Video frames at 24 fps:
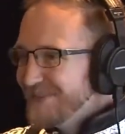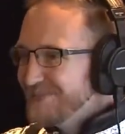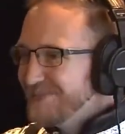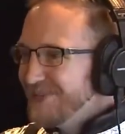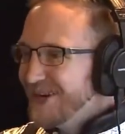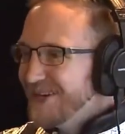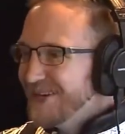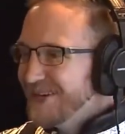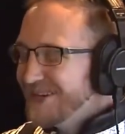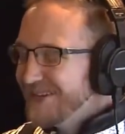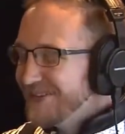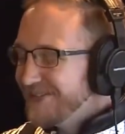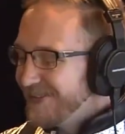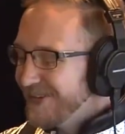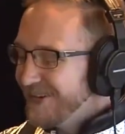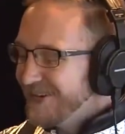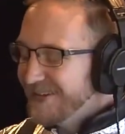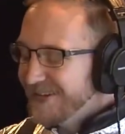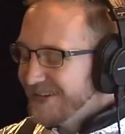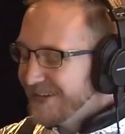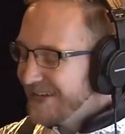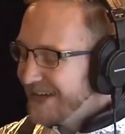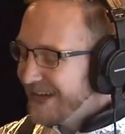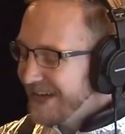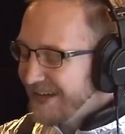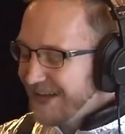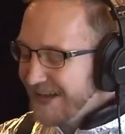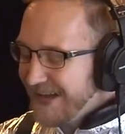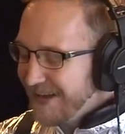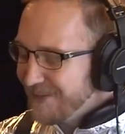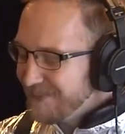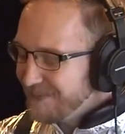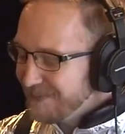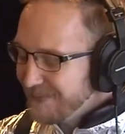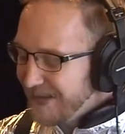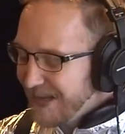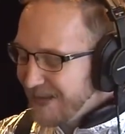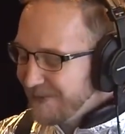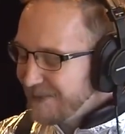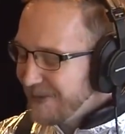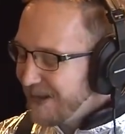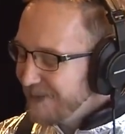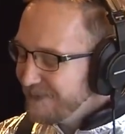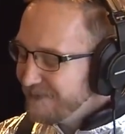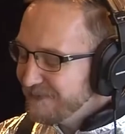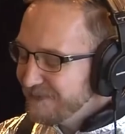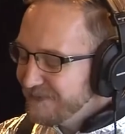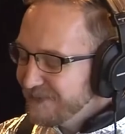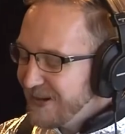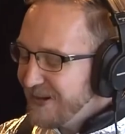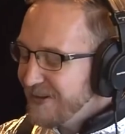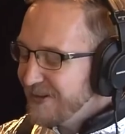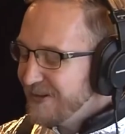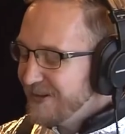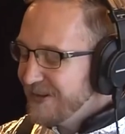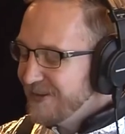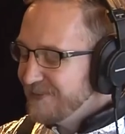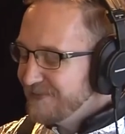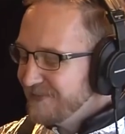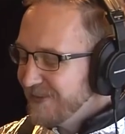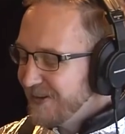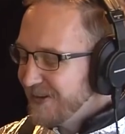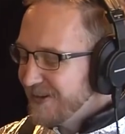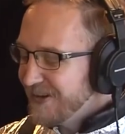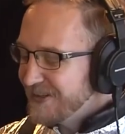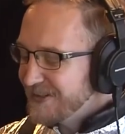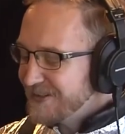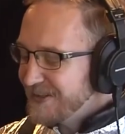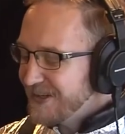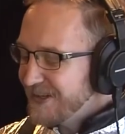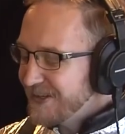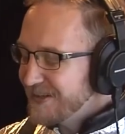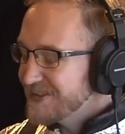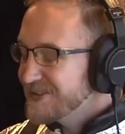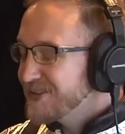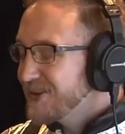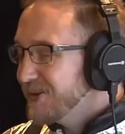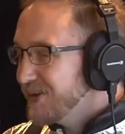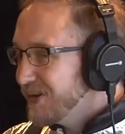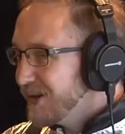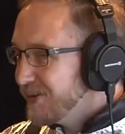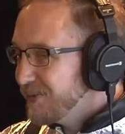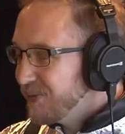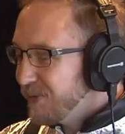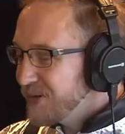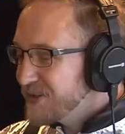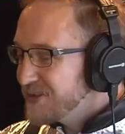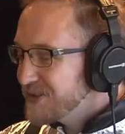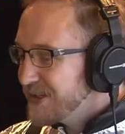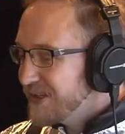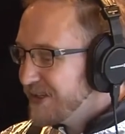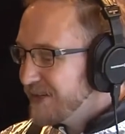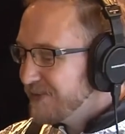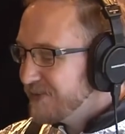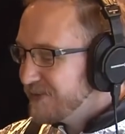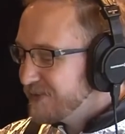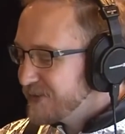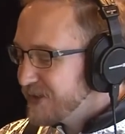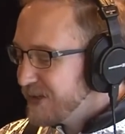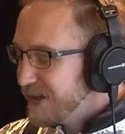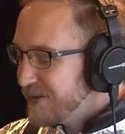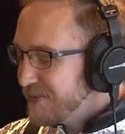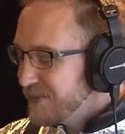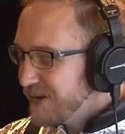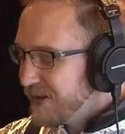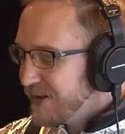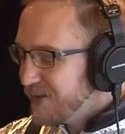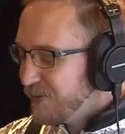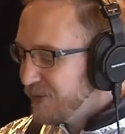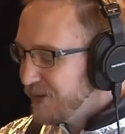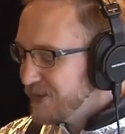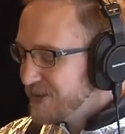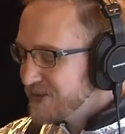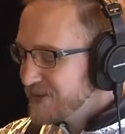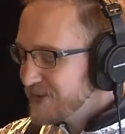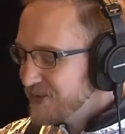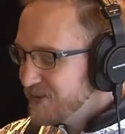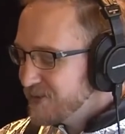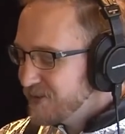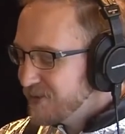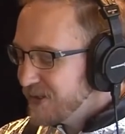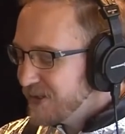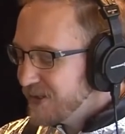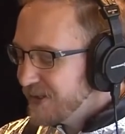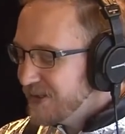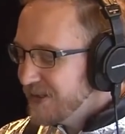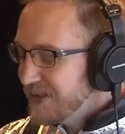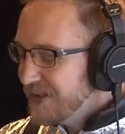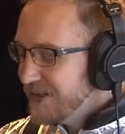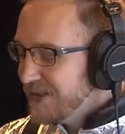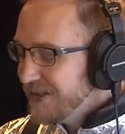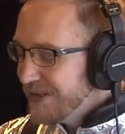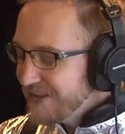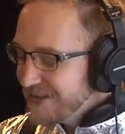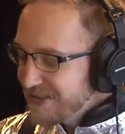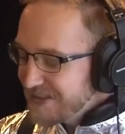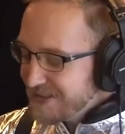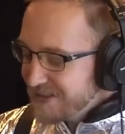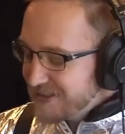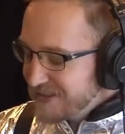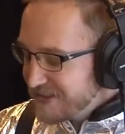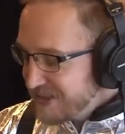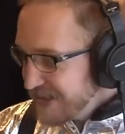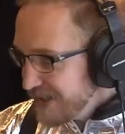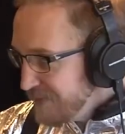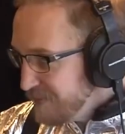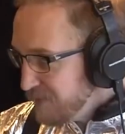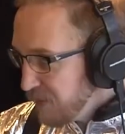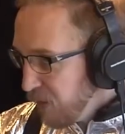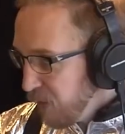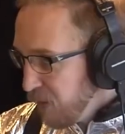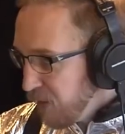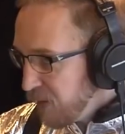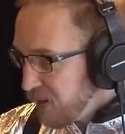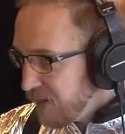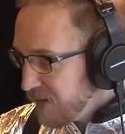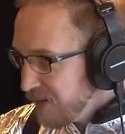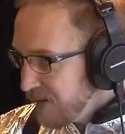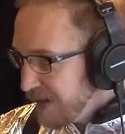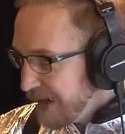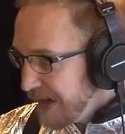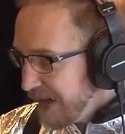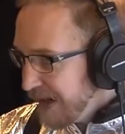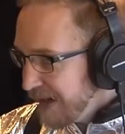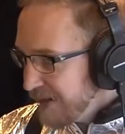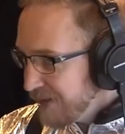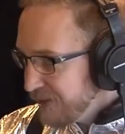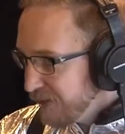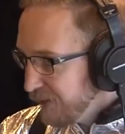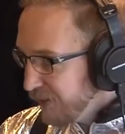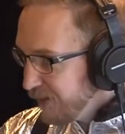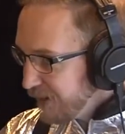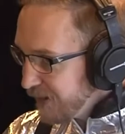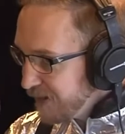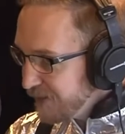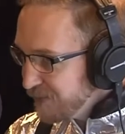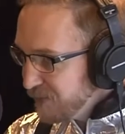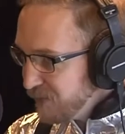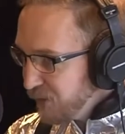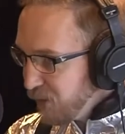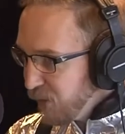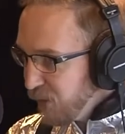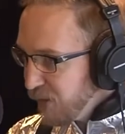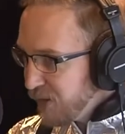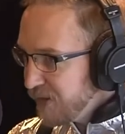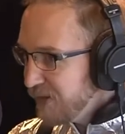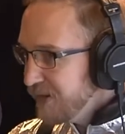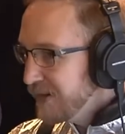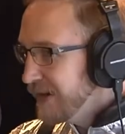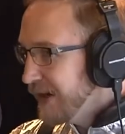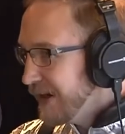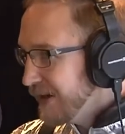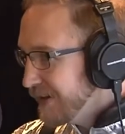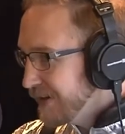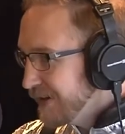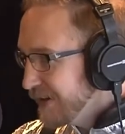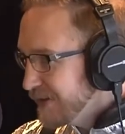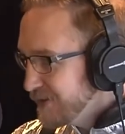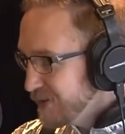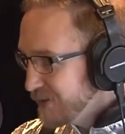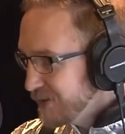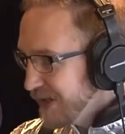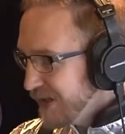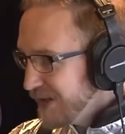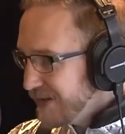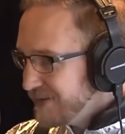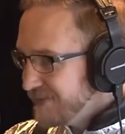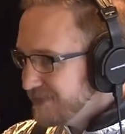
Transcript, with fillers: but really, I, am I'm, I'm, I'm very, very excited. So, uh, once again, to anybody that wants to uh, see more and learn more, how do they do that?